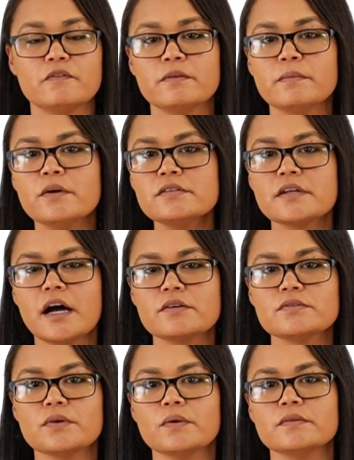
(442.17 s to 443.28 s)
For most
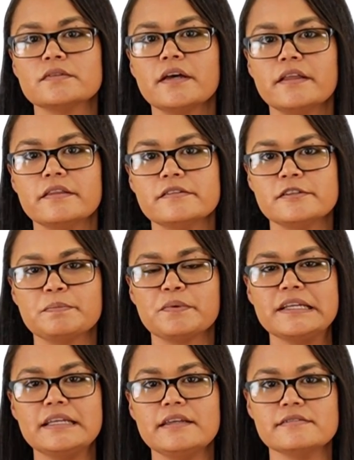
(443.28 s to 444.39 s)
households, this is
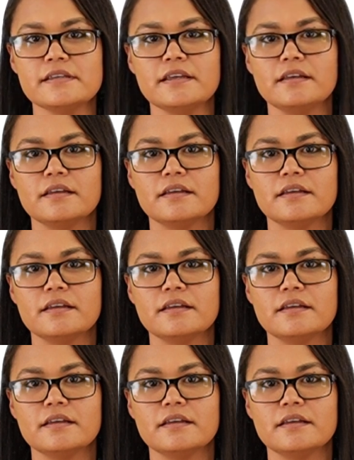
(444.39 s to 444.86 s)
pretty easy.